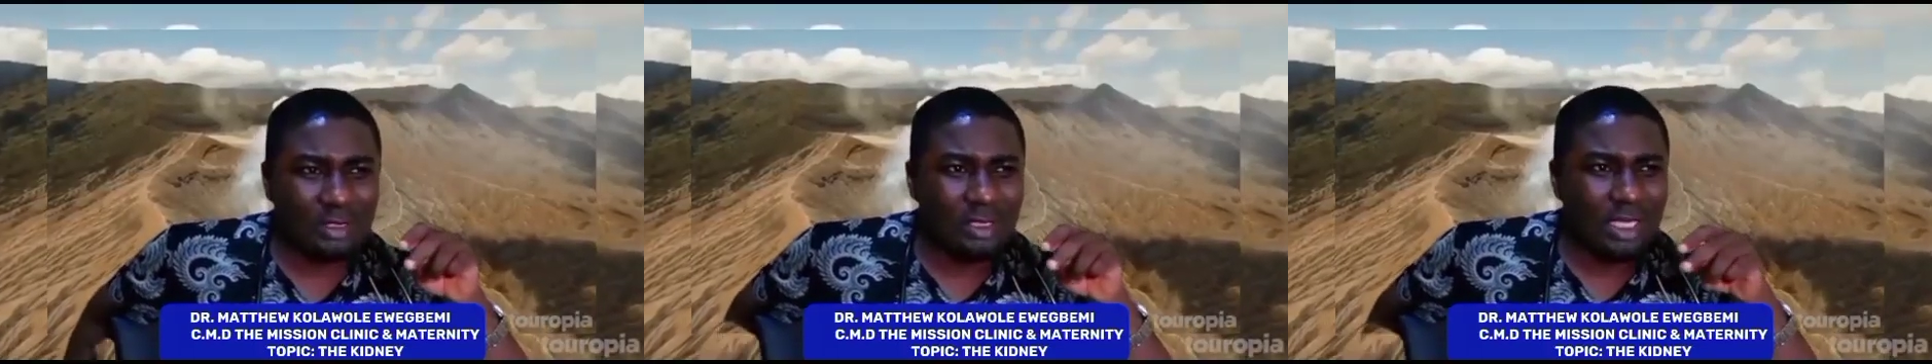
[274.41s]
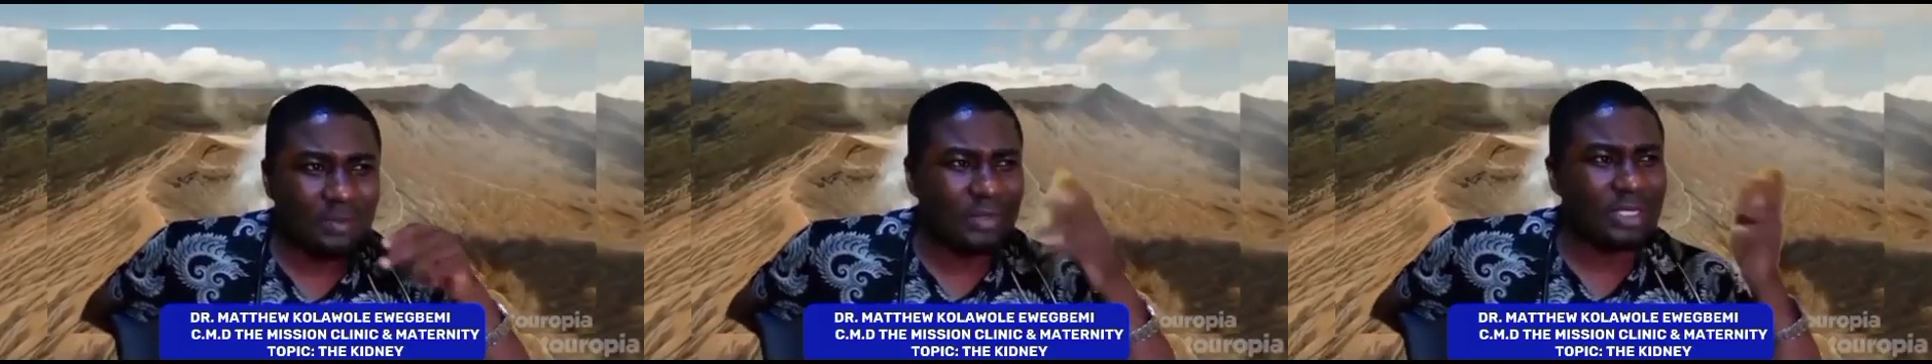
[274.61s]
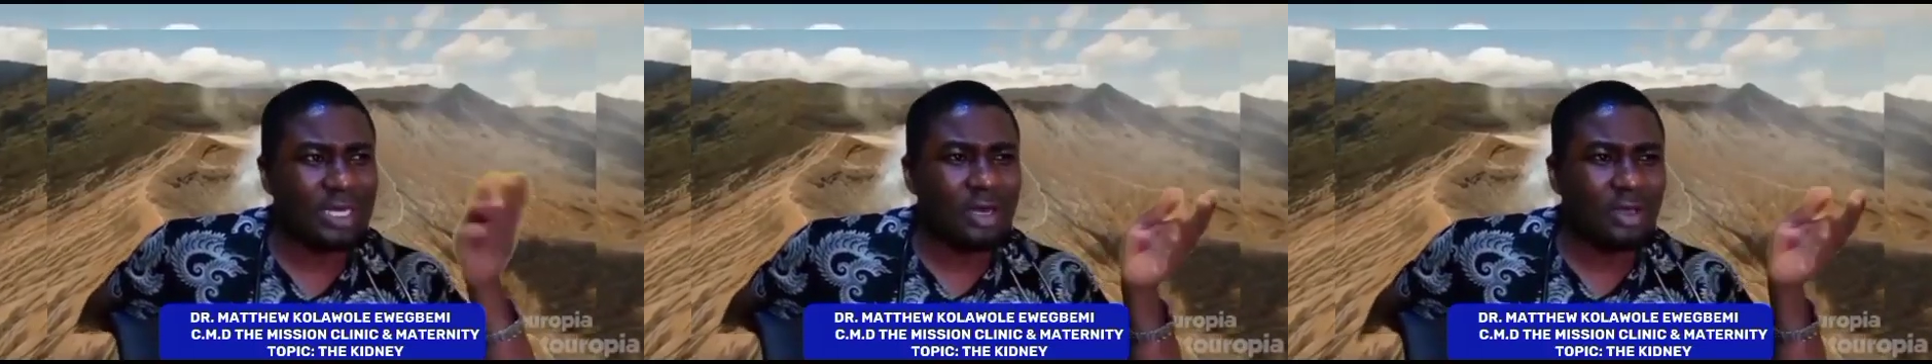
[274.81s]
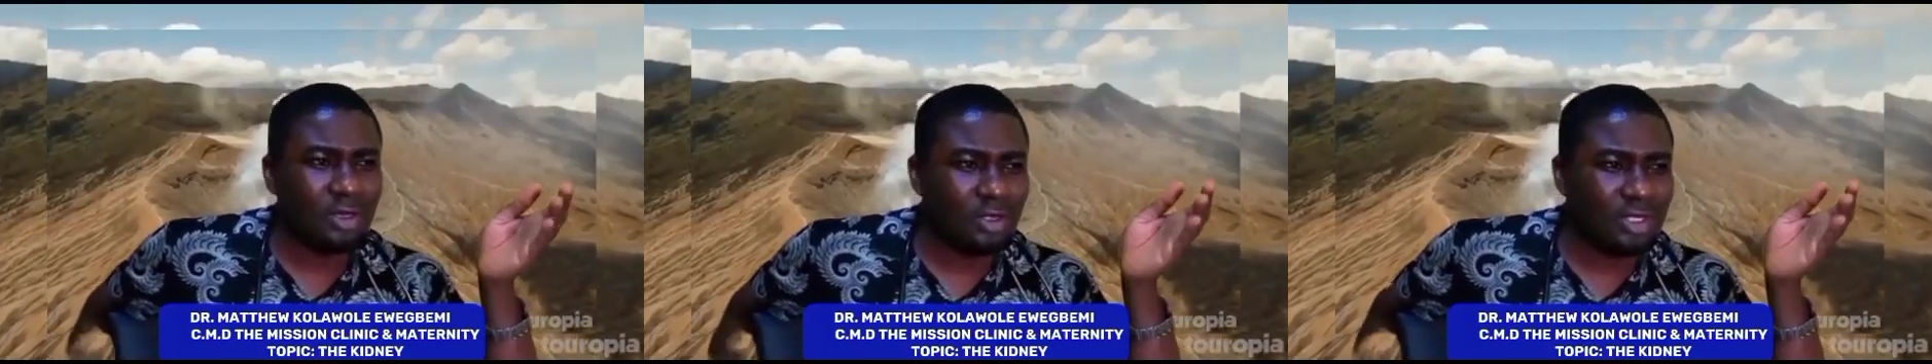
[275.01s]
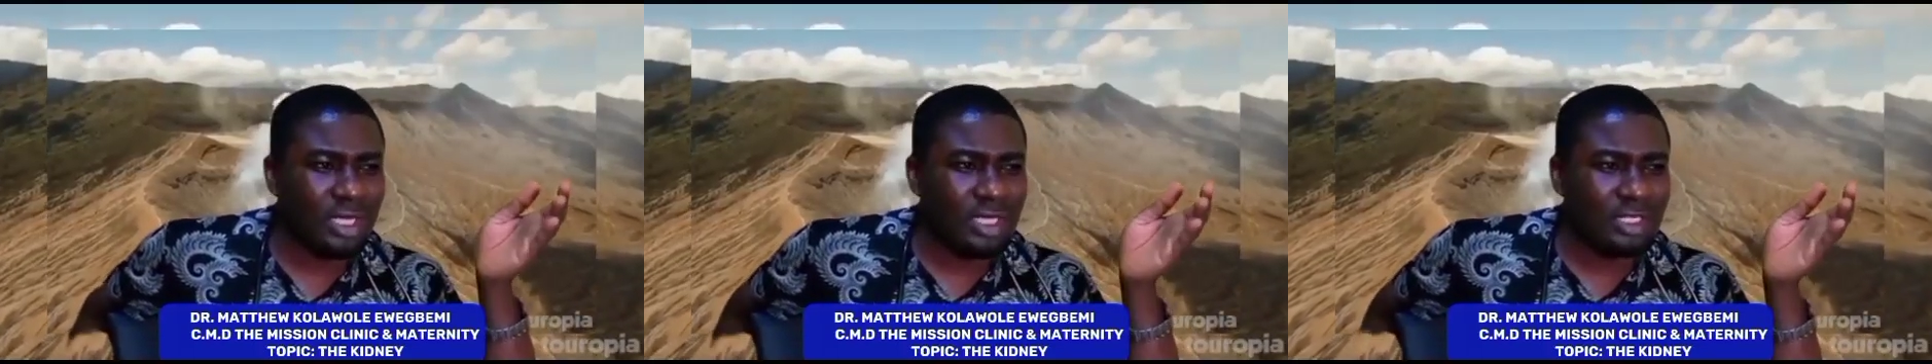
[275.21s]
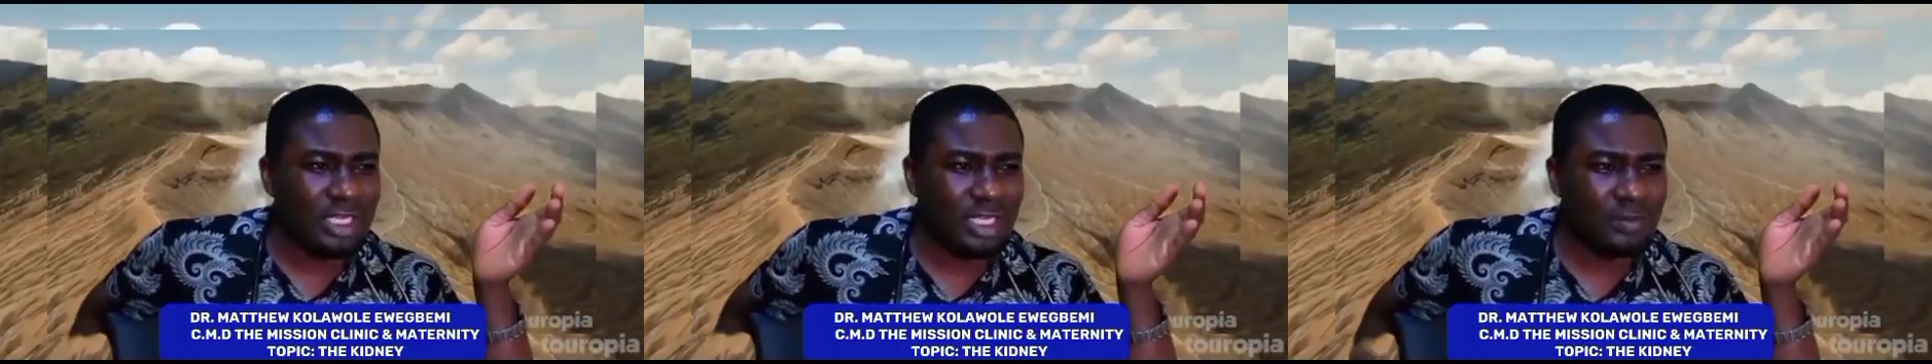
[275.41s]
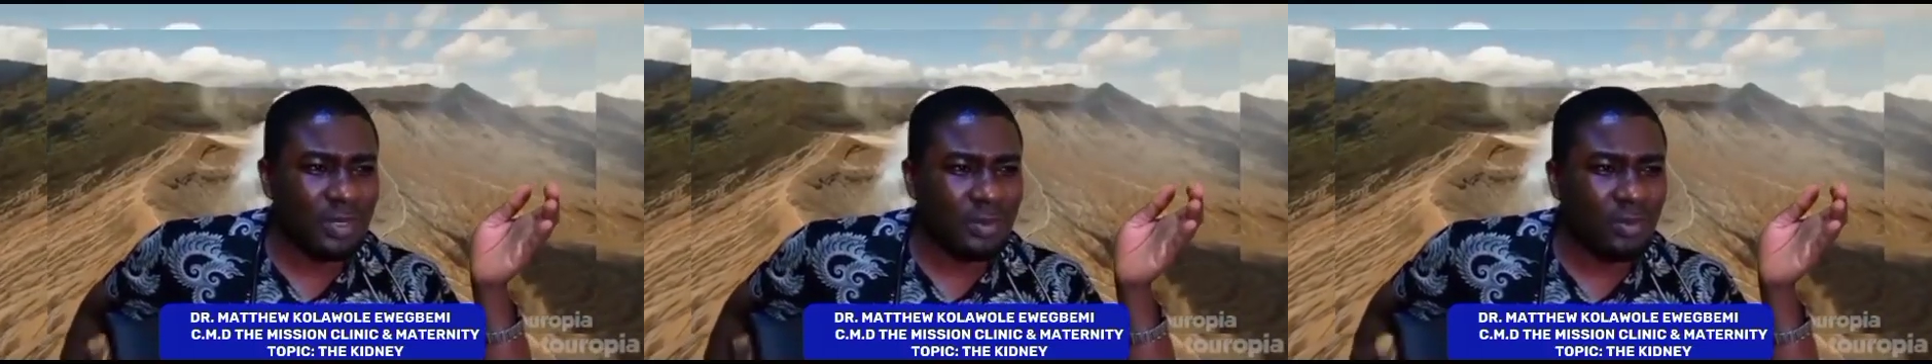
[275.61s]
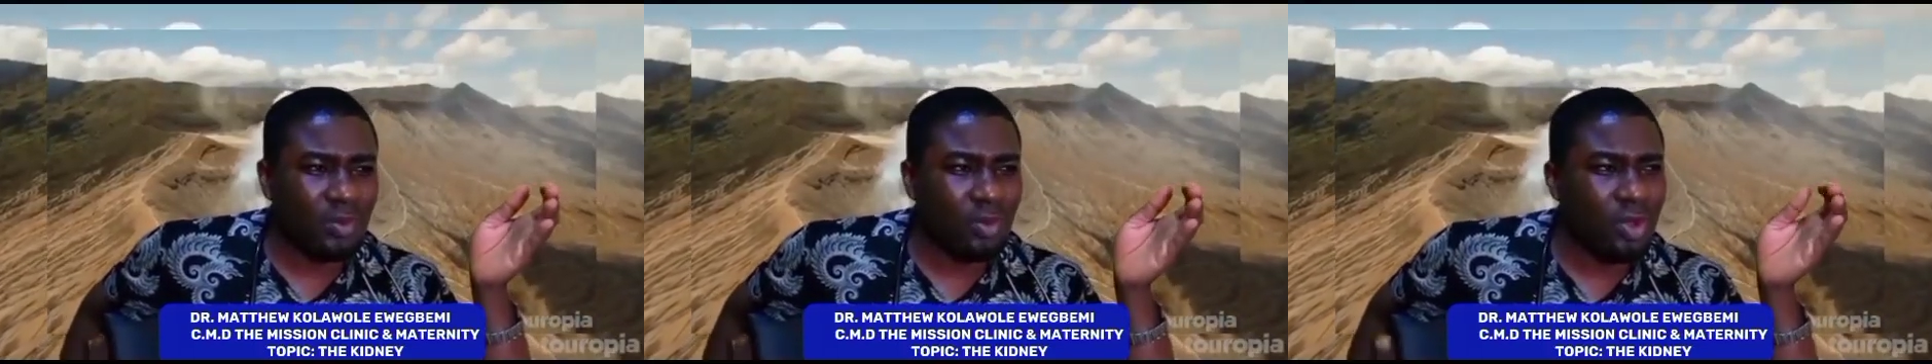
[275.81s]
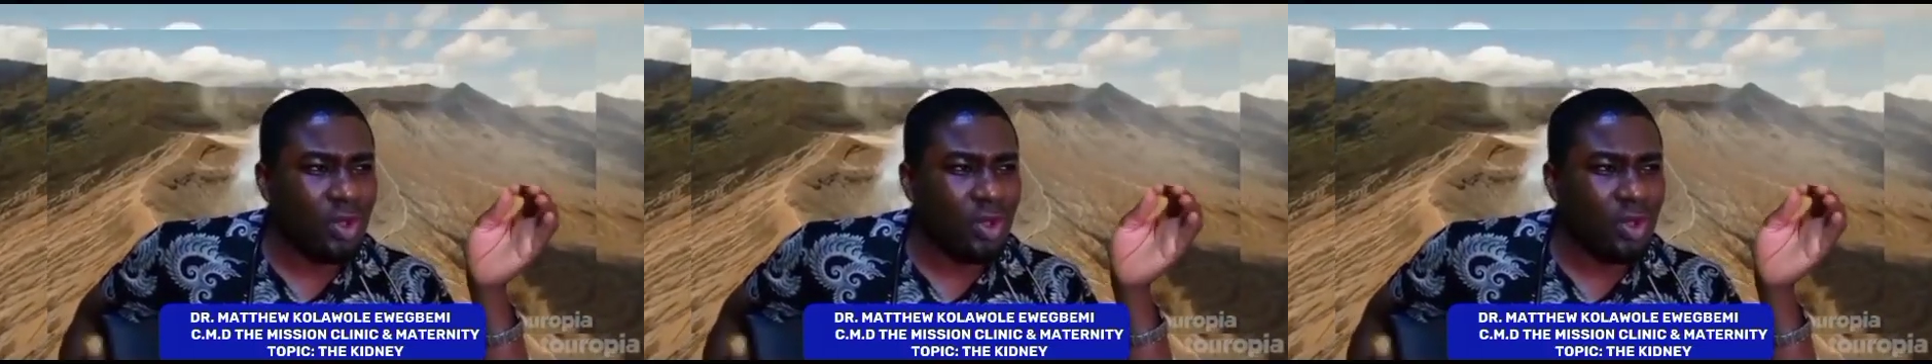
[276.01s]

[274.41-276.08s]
especially all those aged people,